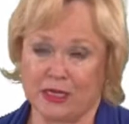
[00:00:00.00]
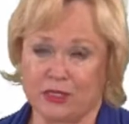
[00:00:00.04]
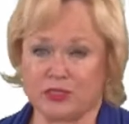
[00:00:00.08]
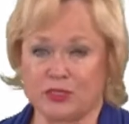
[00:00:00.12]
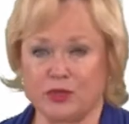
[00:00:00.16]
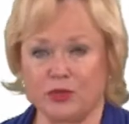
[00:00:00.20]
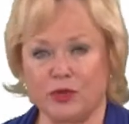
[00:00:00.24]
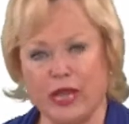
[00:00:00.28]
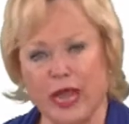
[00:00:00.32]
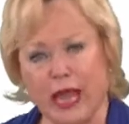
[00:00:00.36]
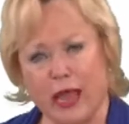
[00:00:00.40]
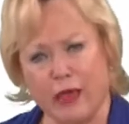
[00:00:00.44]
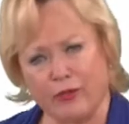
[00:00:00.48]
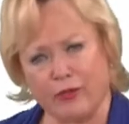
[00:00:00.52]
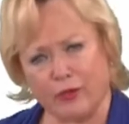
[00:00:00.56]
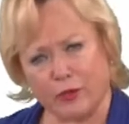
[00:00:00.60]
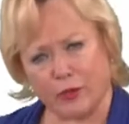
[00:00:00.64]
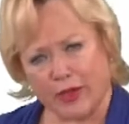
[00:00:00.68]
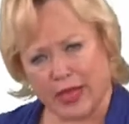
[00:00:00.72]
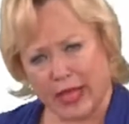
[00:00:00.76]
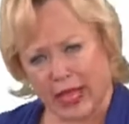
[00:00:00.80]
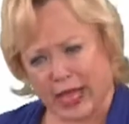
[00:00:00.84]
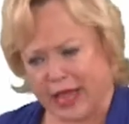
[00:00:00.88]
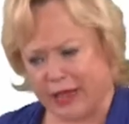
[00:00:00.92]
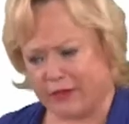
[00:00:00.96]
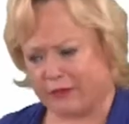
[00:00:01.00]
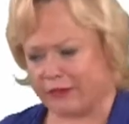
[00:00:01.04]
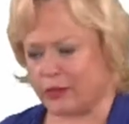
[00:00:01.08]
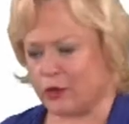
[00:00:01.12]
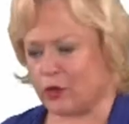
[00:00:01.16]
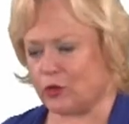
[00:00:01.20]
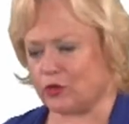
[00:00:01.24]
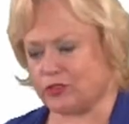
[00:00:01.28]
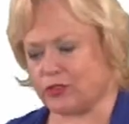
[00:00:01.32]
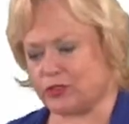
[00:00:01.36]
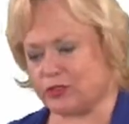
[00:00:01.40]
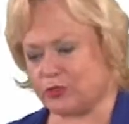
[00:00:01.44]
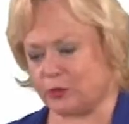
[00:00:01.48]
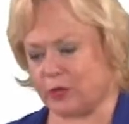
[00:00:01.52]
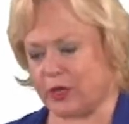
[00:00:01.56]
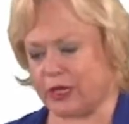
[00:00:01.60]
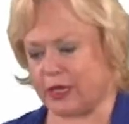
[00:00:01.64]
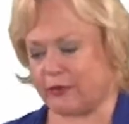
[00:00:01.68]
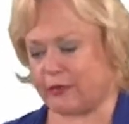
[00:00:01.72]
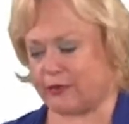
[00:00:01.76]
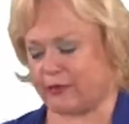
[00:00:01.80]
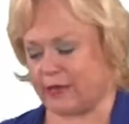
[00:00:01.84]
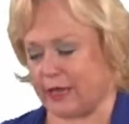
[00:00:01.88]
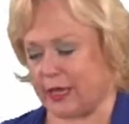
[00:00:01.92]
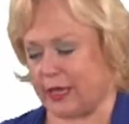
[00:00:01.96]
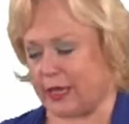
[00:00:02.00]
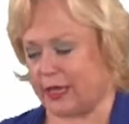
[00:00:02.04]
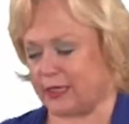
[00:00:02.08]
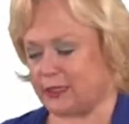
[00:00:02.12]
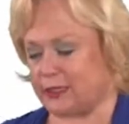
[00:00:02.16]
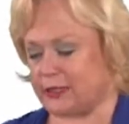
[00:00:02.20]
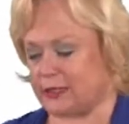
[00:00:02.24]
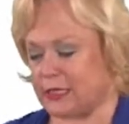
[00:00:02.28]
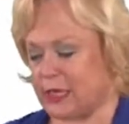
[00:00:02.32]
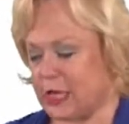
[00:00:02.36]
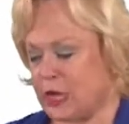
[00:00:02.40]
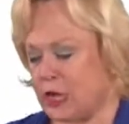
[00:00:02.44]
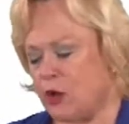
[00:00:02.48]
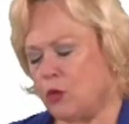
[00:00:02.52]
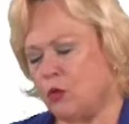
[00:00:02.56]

So now that we have those 3 things,